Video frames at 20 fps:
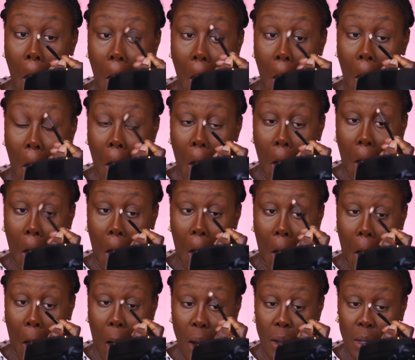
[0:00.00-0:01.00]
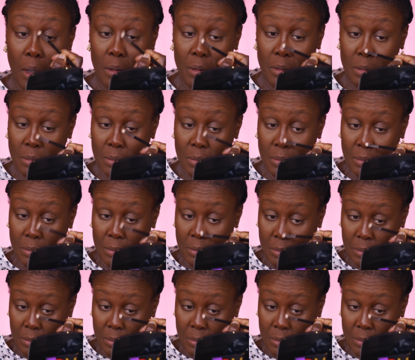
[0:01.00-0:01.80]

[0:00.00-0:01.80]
[no speech]